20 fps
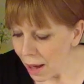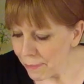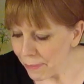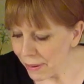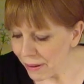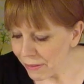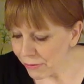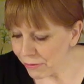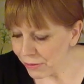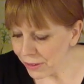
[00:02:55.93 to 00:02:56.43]

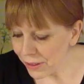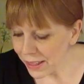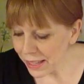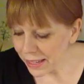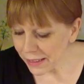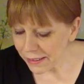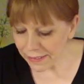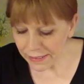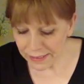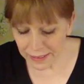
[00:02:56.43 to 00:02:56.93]
But for
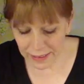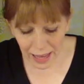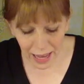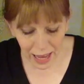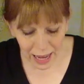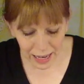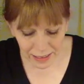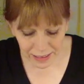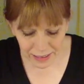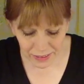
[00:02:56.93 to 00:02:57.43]
this
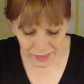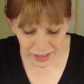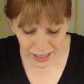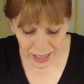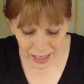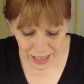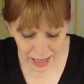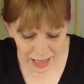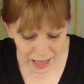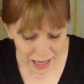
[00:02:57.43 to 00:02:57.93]

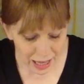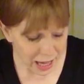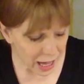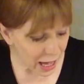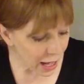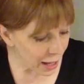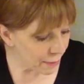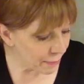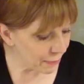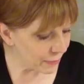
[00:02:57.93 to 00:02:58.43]
activity,
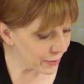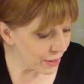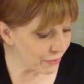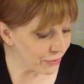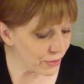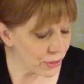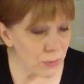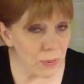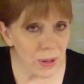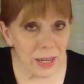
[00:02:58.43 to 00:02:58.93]

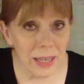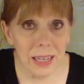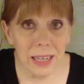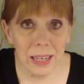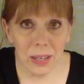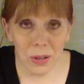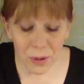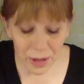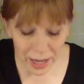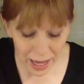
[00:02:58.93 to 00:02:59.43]
if you want
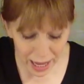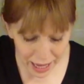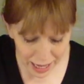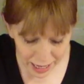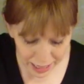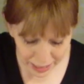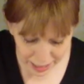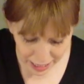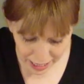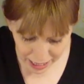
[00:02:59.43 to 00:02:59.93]
to go
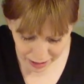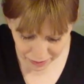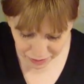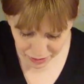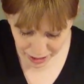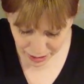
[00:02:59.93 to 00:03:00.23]
ahead and